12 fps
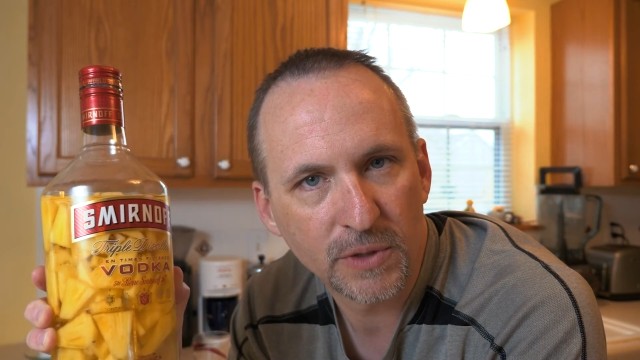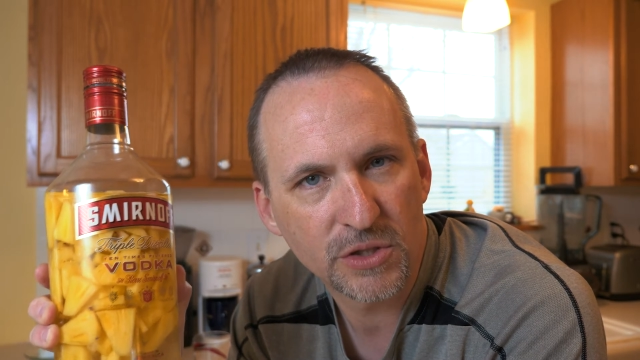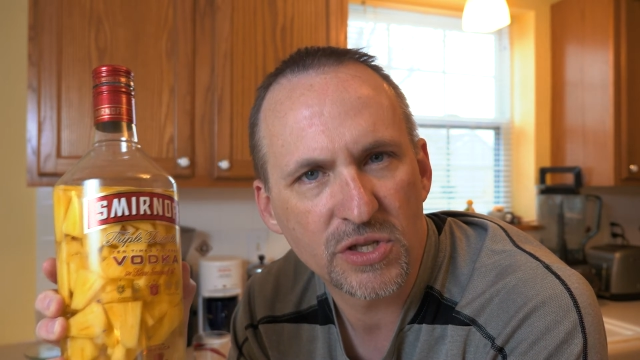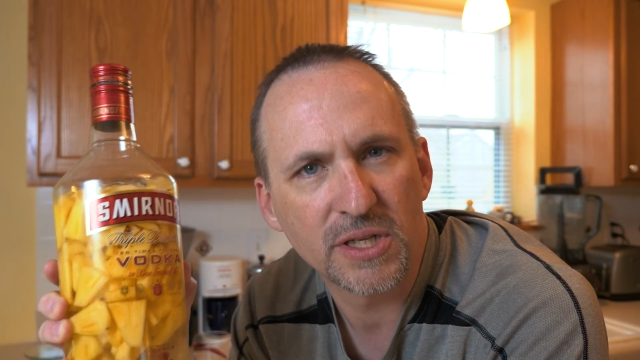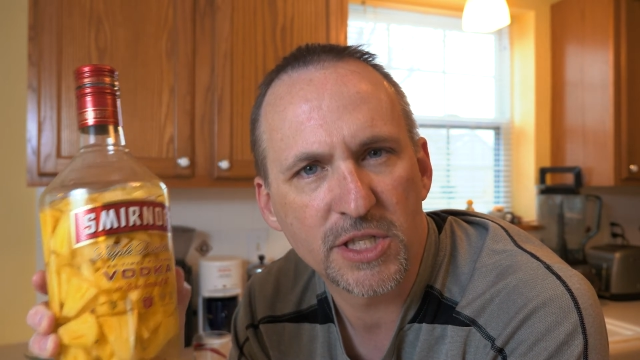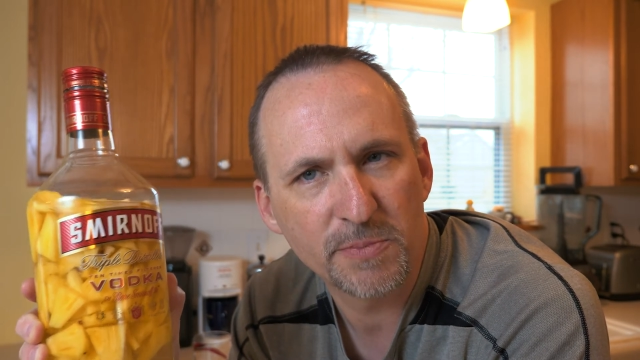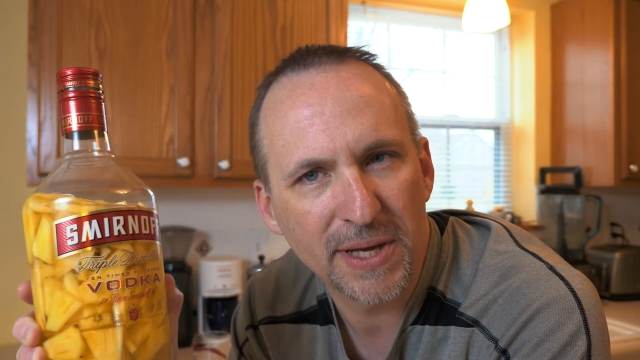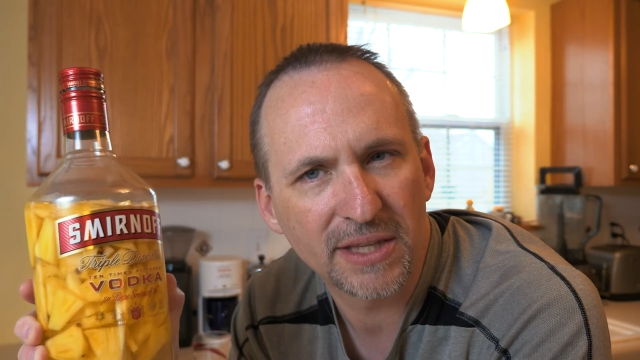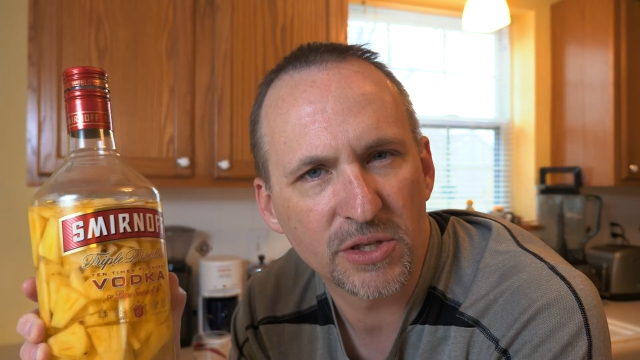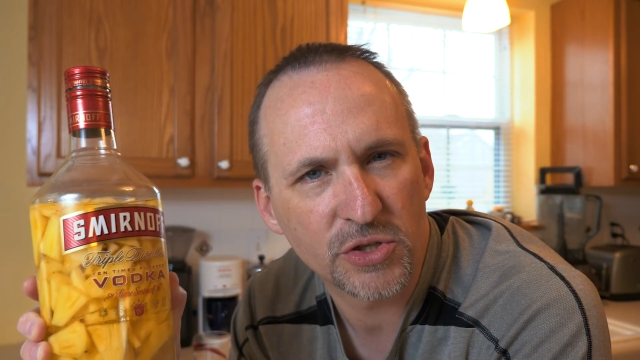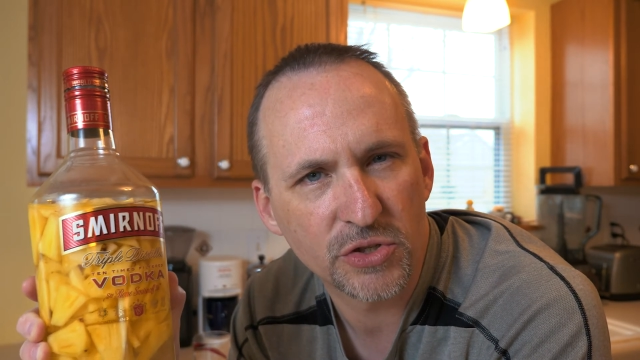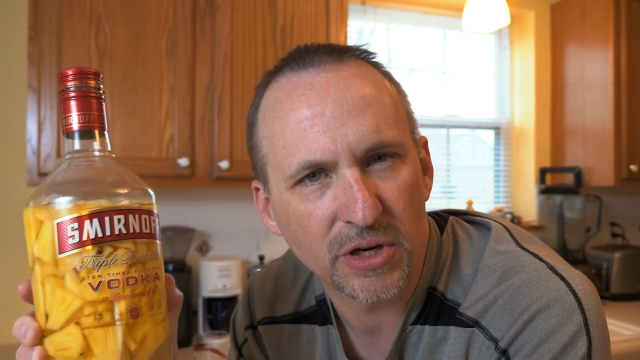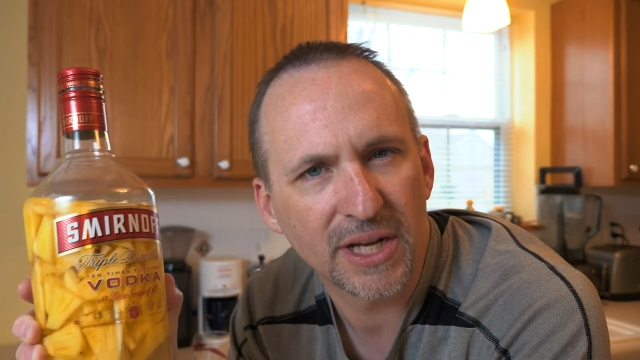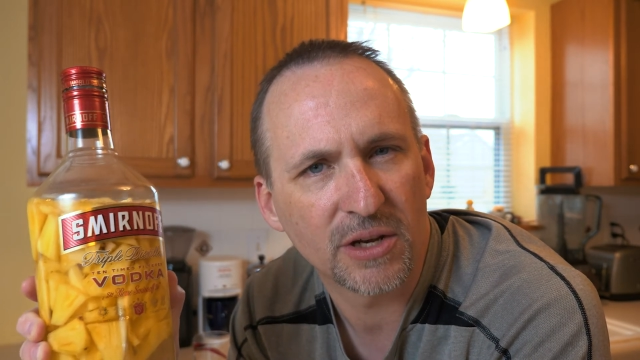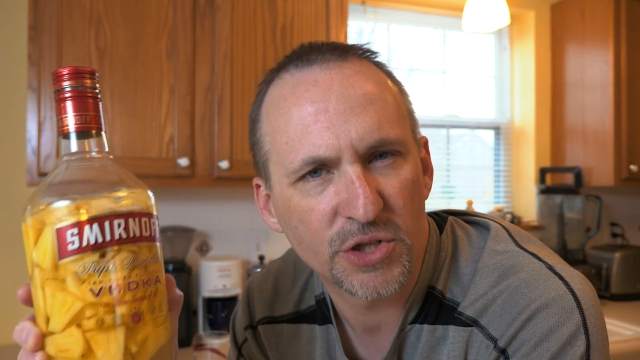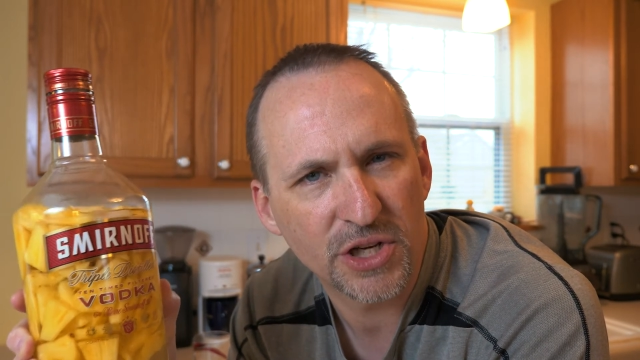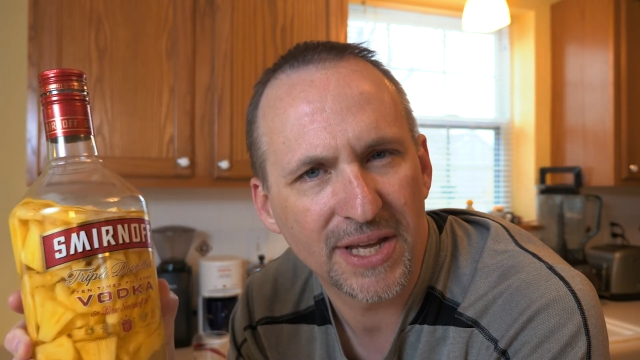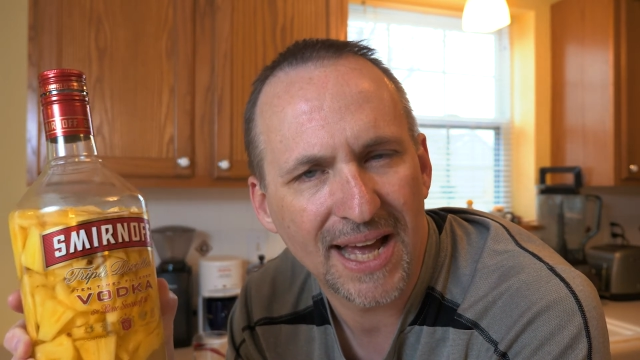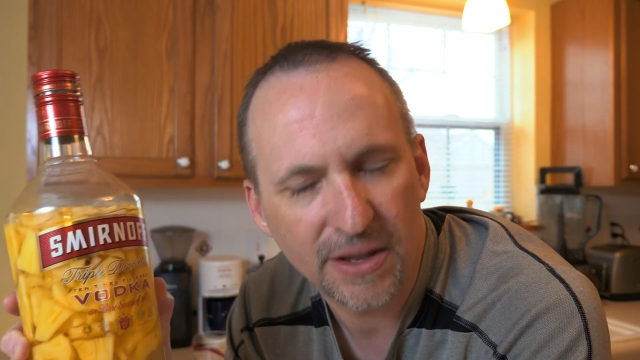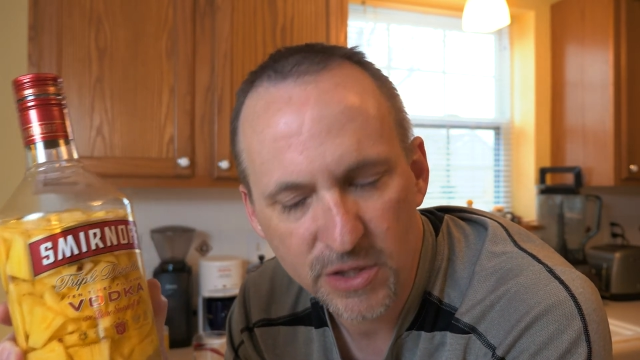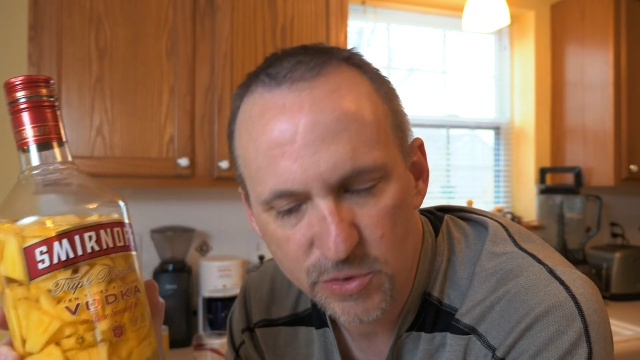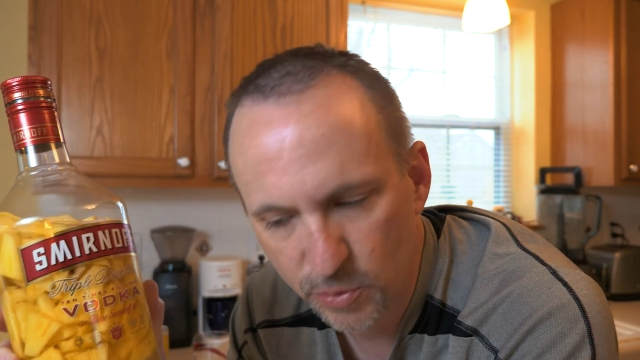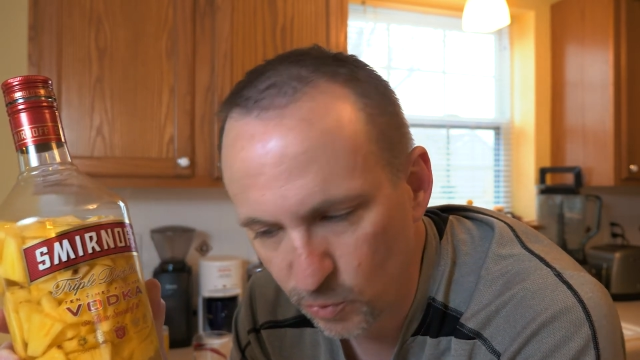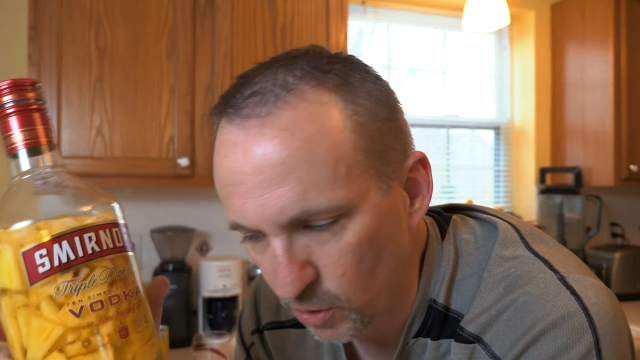So let's make this drink. I'll show you how
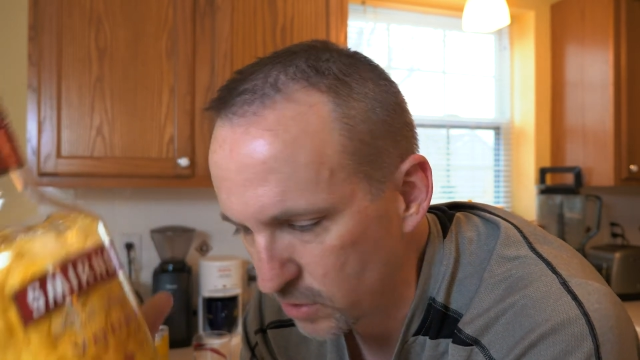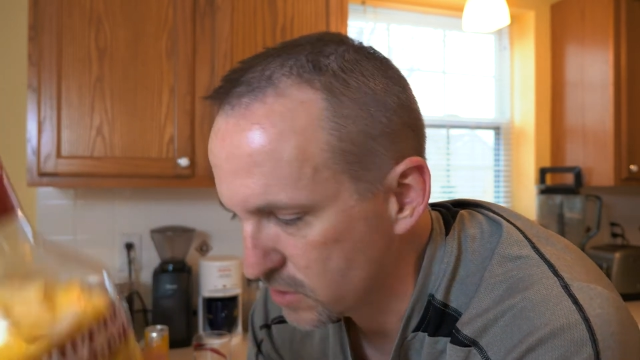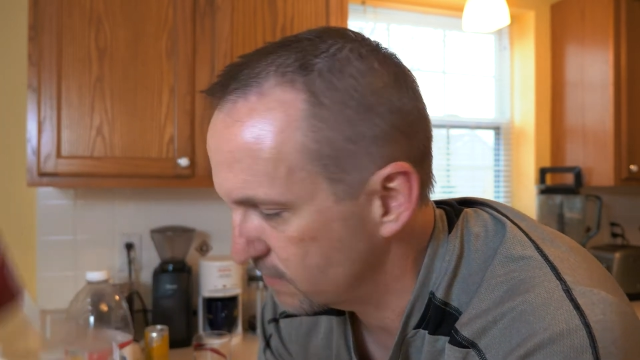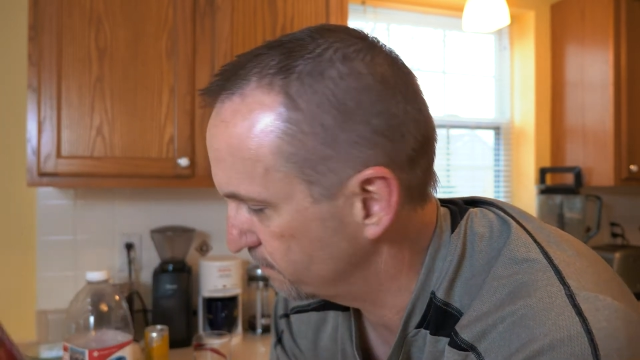this one works.